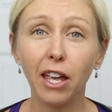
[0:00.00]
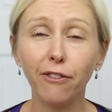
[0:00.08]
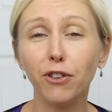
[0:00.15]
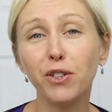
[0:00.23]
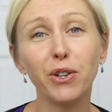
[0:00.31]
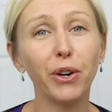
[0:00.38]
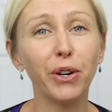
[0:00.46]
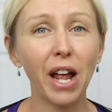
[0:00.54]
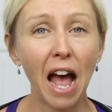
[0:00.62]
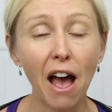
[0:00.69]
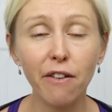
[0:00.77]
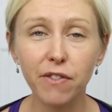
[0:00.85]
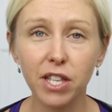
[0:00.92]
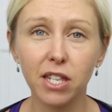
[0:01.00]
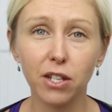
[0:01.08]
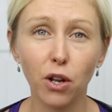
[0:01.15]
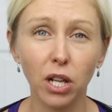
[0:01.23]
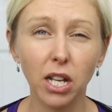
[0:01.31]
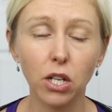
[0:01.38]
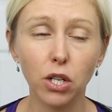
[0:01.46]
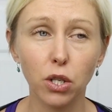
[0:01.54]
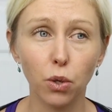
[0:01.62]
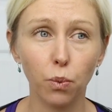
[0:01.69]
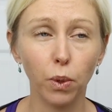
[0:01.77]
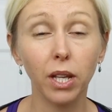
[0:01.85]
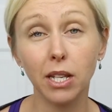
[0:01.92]
if you don't have this knowledge
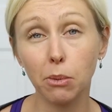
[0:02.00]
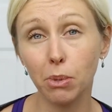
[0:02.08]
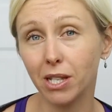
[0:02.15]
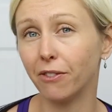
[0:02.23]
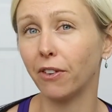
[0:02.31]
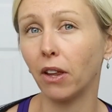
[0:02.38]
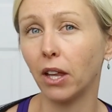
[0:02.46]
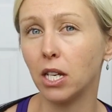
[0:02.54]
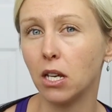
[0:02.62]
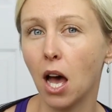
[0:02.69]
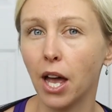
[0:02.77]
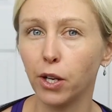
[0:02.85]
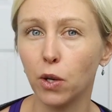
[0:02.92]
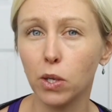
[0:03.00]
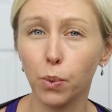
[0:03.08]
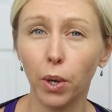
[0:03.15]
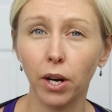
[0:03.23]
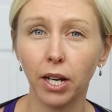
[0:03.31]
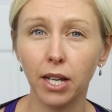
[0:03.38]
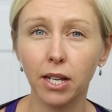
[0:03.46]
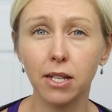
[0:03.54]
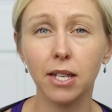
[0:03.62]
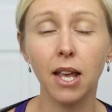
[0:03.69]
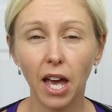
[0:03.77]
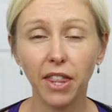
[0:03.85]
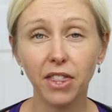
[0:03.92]
to really specifically diagnose where it
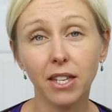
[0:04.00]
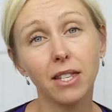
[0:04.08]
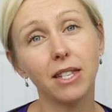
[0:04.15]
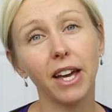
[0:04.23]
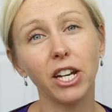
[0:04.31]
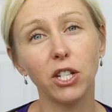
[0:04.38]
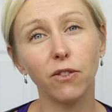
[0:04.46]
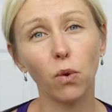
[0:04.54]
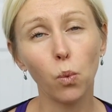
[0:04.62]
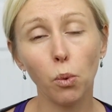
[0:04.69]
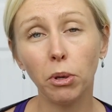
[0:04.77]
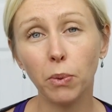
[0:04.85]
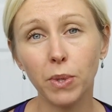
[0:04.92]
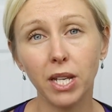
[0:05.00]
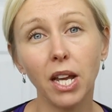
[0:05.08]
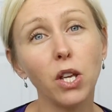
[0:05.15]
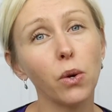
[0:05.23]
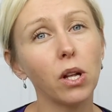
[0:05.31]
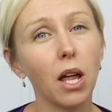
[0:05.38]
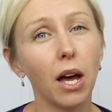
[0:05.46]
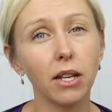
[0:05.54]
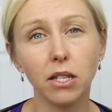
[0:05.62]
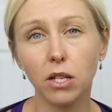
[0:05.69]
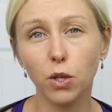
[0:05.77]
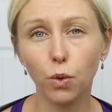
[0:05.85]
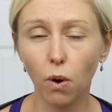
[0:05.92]
is, at this stage, if a woman was in your
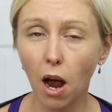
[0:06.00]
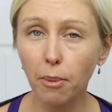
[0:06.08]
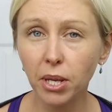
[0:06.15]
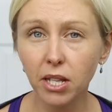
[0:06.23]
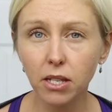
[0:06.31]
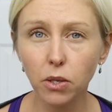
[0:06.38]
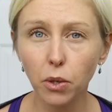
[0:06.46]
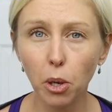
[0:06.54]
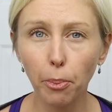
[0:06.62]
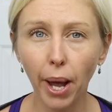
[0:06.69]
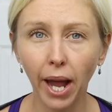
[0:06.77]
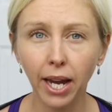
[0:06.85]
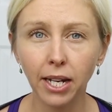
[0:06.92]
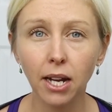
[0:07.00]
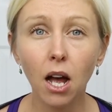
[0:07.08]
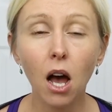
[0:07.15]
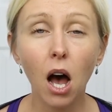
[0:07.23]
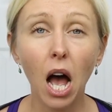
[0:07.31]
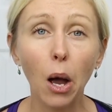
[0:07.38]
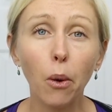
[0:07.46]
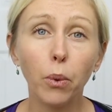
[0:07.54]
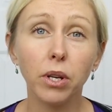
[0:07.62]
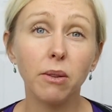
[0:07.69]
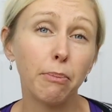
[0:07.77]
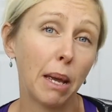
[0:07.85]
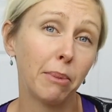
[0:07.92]
class describing this sort of pain, I
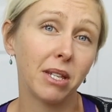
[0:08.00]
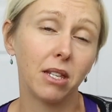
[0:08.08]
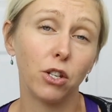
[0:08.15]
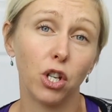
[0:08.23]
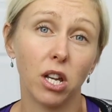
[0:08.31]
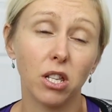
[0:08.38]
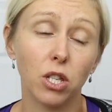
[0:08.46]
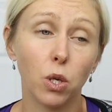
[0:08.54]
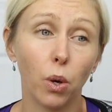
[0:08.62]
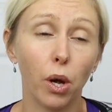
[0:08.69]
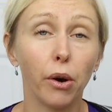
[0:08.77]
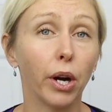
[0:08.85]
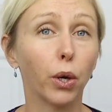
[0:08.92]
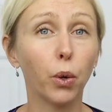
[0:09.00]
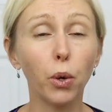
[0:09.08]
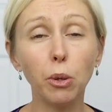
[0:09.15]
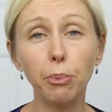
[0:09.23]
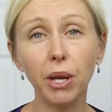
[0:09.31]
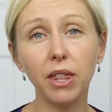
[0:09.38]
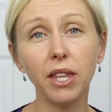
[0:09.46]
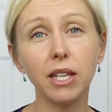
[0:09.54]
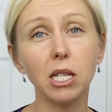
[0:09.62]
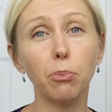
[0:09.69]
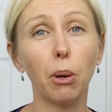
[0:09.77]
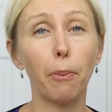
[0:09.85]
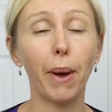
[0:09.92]
would maybe suggest to her it could be
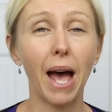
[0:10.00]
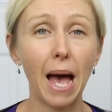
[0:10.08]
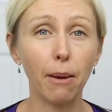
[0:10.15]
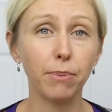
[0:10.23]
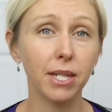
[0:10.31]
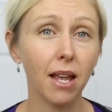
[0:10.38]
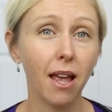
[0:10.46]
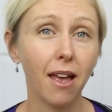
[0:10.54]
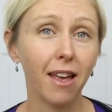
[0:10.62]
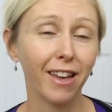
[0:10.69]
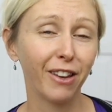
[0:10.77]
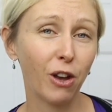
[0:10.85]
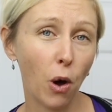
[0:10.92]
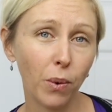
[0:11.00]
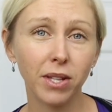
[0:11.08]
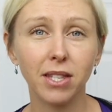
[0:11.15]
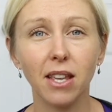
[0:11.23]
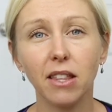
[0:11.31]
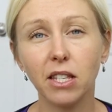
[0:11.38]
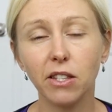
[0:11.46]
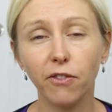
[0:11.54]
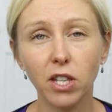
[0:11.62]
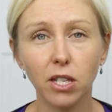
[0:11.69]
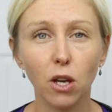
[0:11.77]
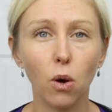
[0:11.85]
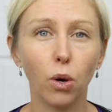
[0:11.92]
this, but perhaps go and see this
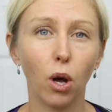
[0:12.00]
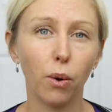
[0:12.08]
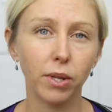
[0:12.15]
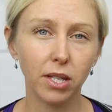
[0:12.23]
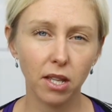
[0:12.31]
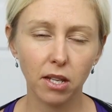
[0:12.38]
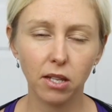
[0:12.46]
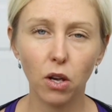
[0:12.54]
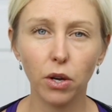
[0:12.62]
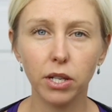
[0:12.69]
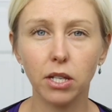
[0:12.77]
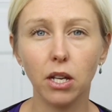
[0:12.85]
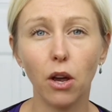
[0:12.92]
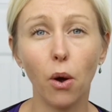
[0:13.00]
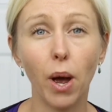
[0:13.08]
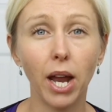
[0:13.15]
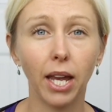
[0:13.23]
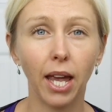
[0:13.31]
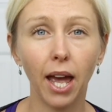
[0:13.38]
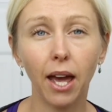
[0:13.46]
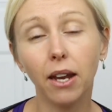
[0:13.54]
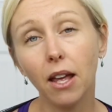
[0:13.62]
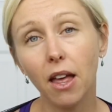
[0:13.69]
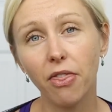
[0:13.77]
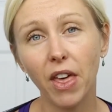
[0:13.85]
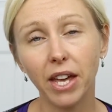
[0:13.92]
physio, or go and see this osteo and get
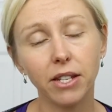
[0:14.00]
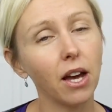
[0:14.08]
that